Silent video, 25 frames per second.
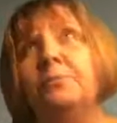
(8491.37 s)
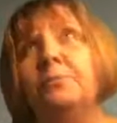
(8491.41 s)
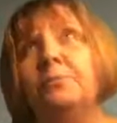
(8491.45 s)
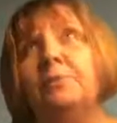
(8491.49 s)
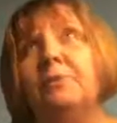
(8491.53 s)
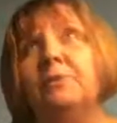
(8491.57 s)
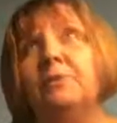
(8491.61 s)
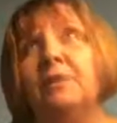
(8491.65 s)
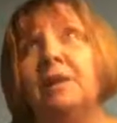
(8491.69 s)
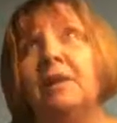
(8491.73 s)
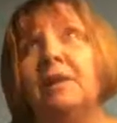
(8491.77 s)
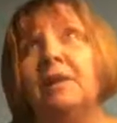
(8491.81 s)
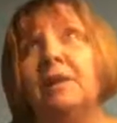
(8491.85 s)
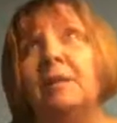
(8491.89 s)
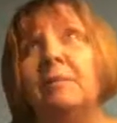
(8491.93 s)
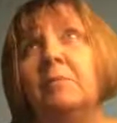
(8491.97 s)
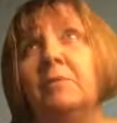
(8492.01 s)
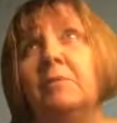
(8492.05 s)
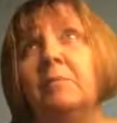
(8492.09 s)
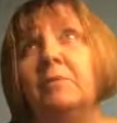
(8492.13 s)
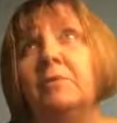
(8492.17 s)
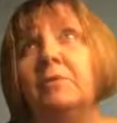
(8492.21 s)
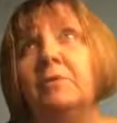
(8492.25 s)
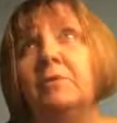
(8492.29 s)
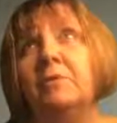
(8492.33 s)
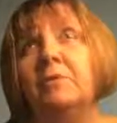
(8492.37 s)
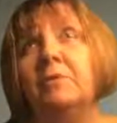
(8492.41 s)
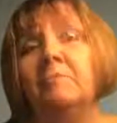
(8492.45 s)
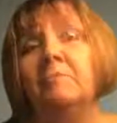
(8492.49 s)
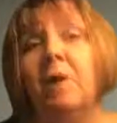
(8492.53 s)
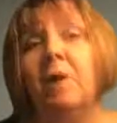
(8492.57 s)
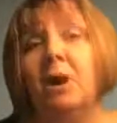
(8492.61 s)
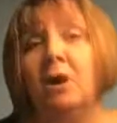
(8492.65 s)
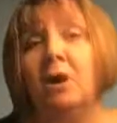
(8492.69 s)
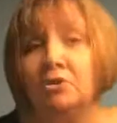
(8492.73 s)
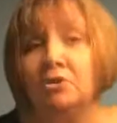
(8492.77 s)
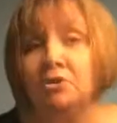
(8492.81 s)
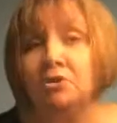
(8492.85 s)
But I think we put
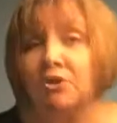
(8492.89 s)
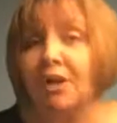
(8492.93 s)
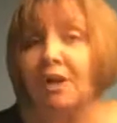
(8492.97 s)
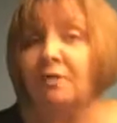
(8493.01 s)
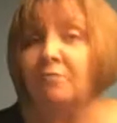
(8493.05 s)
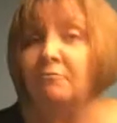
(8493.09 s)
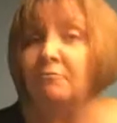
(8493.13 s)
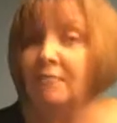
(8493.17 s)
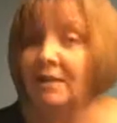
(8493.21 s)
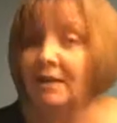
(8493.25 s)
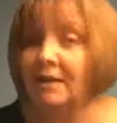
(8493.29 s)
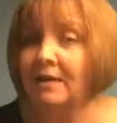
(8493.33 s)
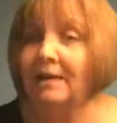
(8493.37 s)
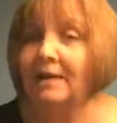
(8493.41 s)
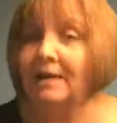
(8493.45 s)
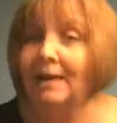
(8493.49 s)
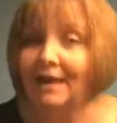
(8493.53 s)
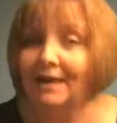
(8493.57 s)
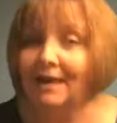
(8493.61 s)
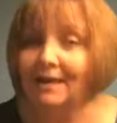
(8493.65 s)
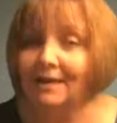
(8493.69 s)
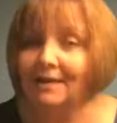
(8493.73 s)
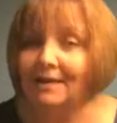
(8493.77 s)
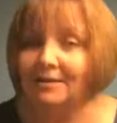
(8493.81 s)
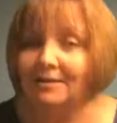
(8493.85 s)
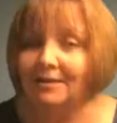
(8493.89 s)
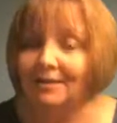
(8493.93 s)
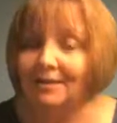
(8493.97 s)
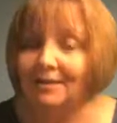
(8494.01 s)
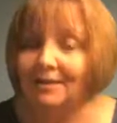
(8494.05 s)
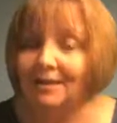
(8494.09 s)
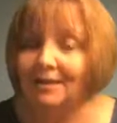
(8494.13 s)
March out really late,